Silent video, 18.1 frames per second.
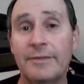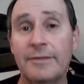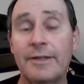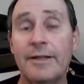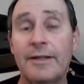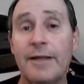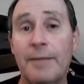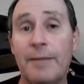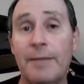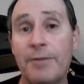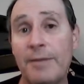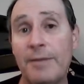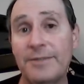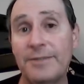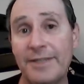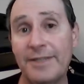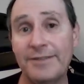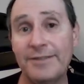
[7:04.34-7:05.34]
I promise
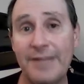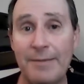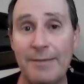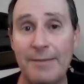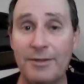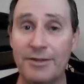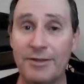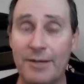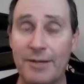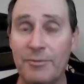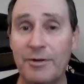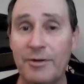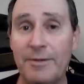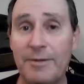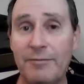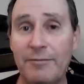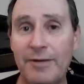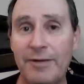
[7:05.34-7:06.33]
next time I'll talk more about
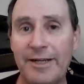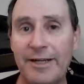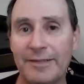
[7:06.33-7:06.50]
running.